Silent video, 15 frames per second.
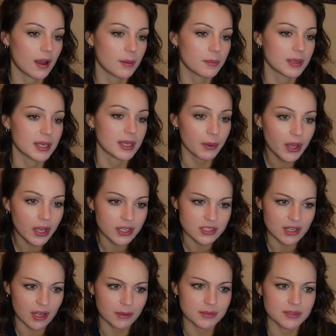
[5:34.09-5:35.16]
he pushed,
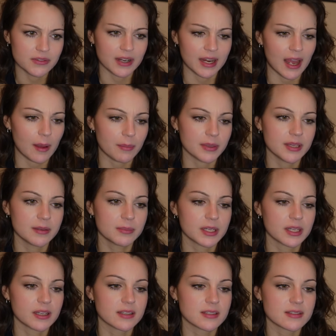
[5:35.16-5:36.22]
I was very happy
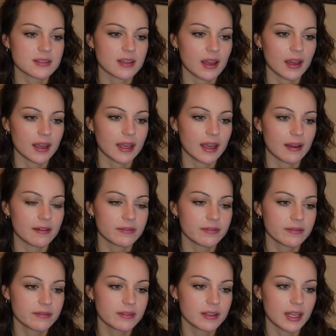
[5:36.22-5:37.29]
because I have
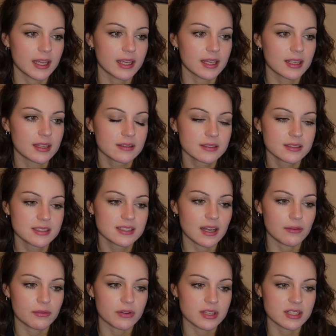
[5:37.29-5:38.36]
like
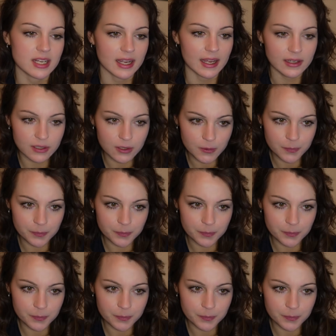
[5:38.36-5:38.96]
stuff on the diagonal.